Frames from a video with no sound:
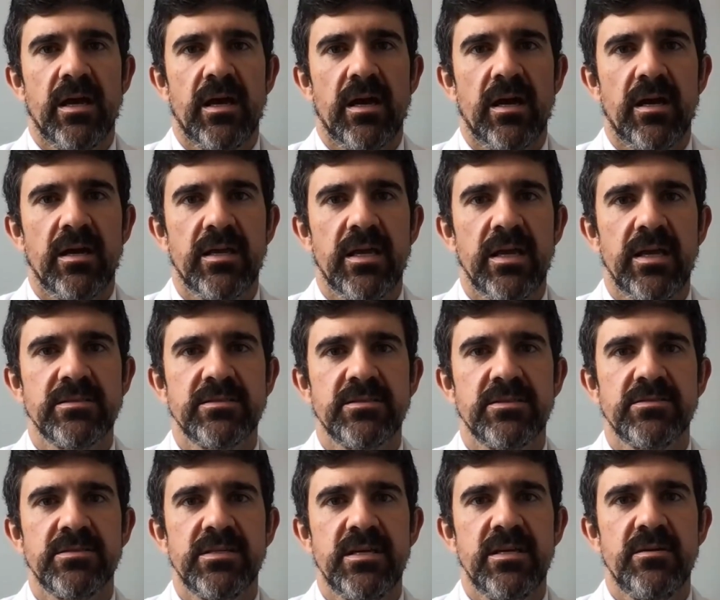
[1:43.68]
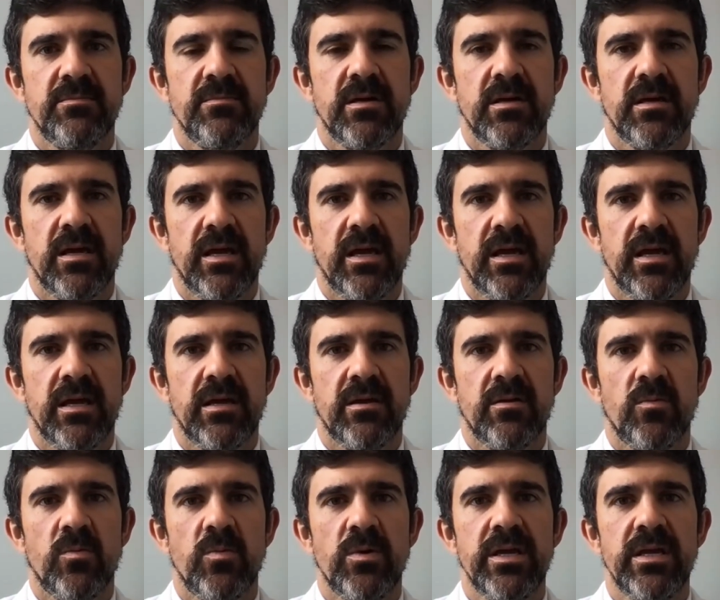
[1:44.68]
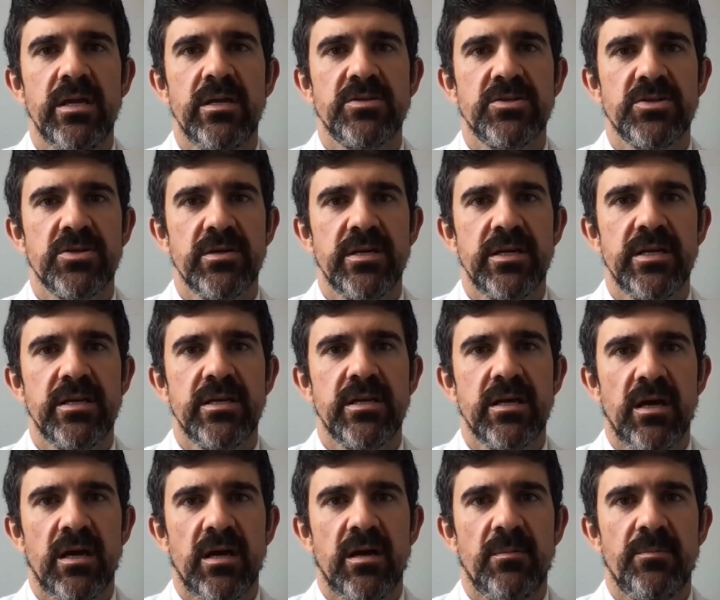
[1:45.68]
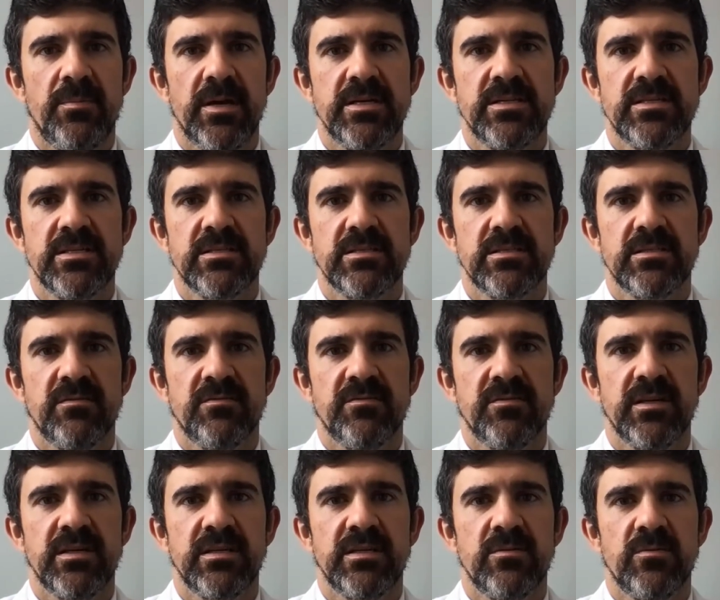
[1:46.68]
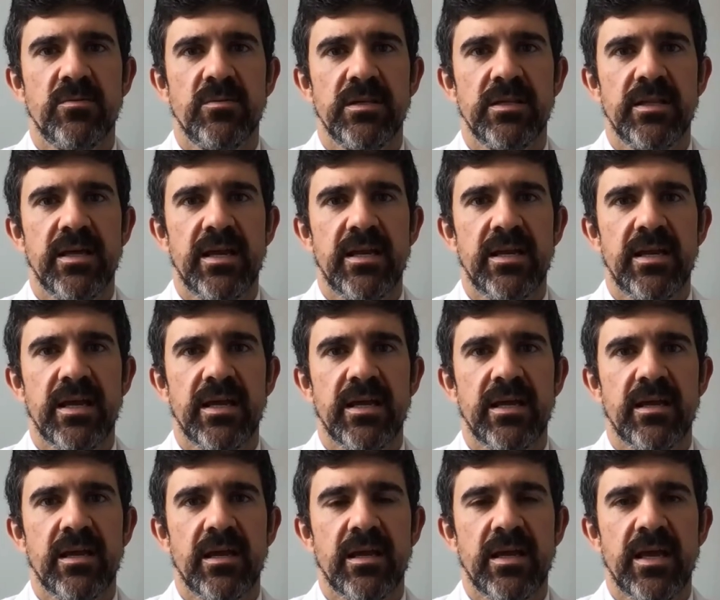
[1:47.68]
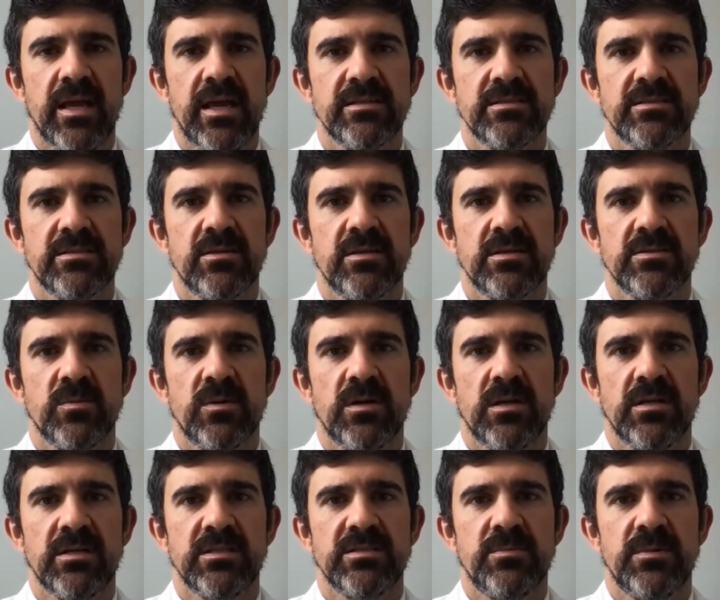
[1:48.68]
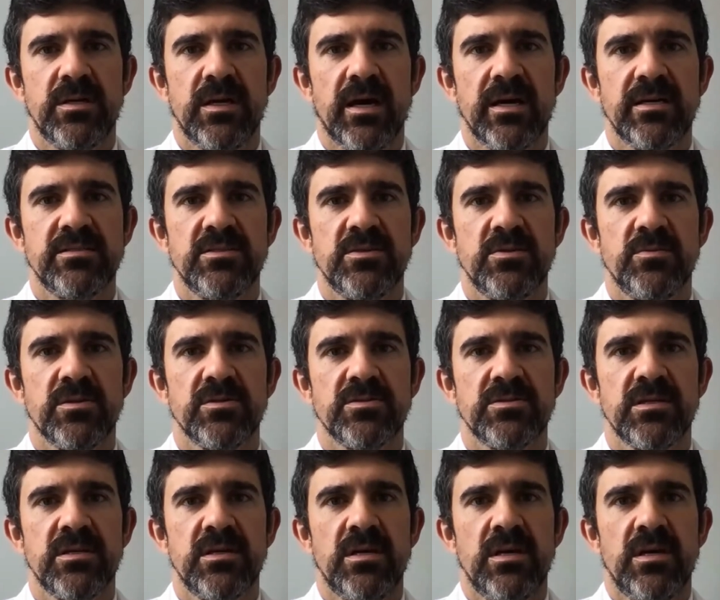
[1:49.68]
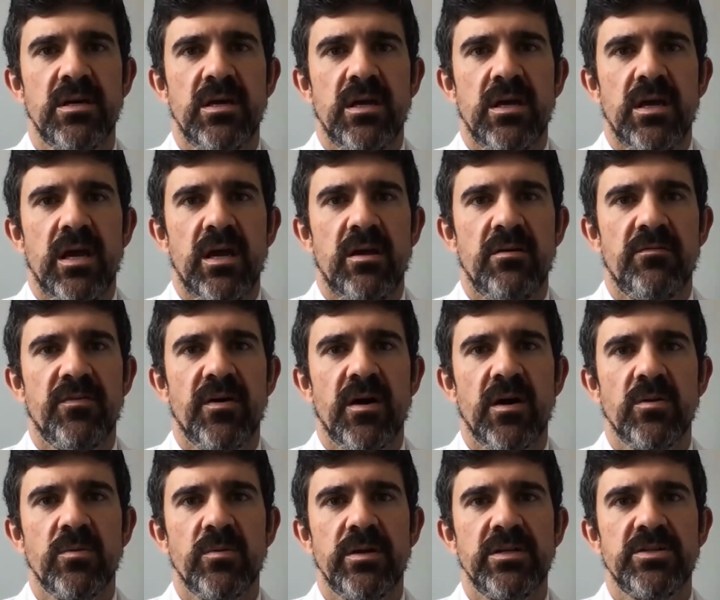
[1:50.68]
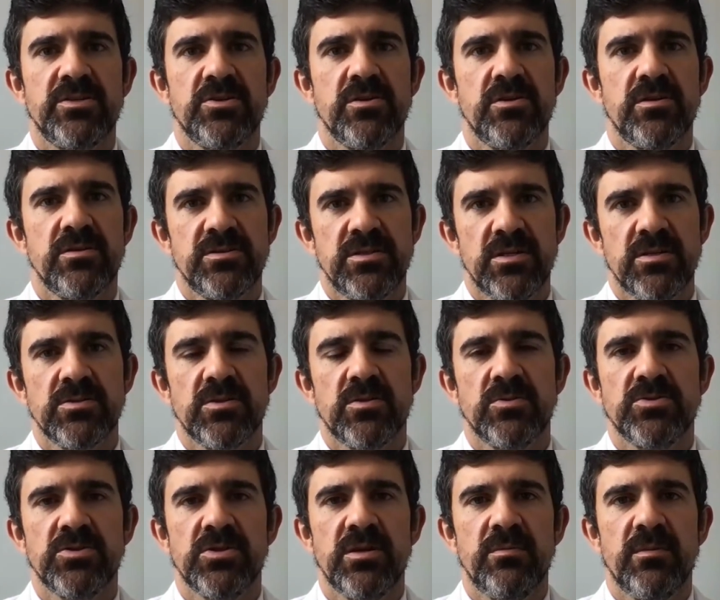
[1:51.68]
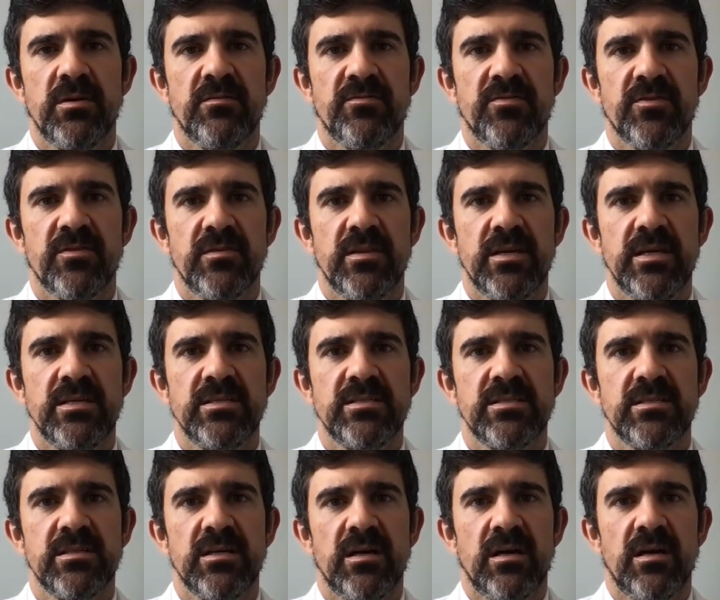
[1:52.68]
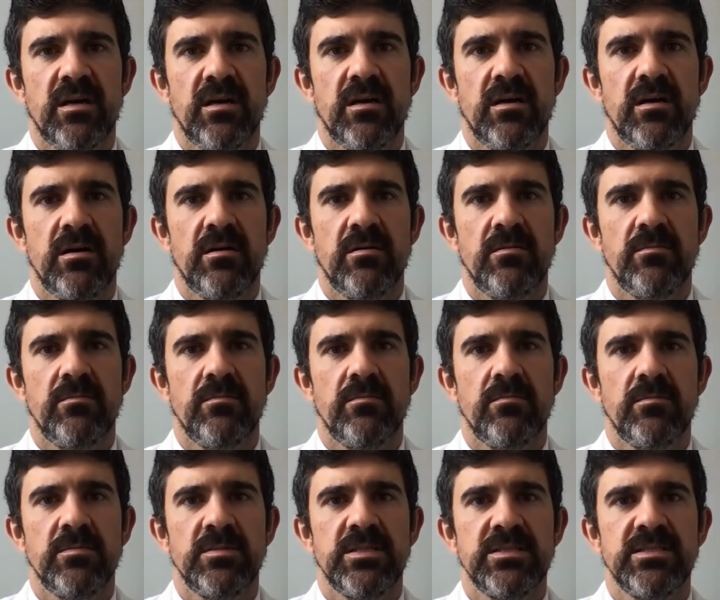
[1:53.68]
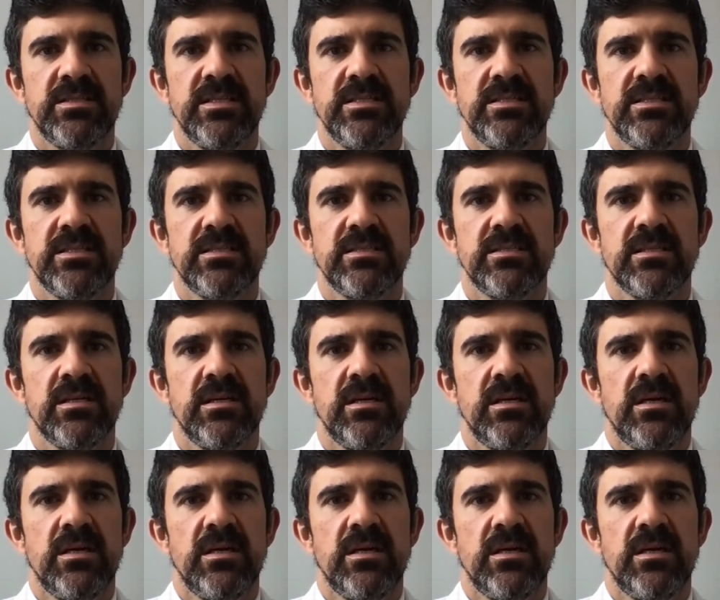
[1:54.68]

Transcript: uh, cancer team, and we treat uh, patients afflicted with head and neck cancer as well as benign tumors. And following tr surgical treatment for these uh, diseases,